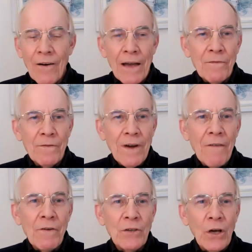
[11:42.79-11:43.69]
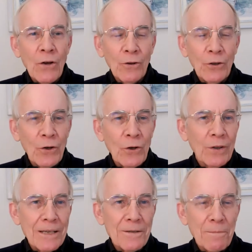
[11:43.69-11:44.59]
I haven't told Google.
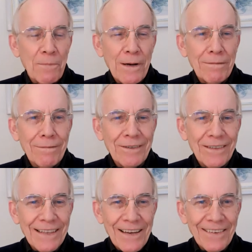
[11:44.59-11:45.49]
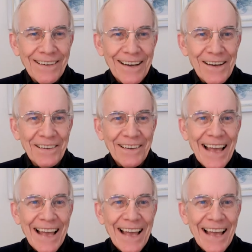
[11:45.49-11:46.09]
That's the problem. You see, they don't know.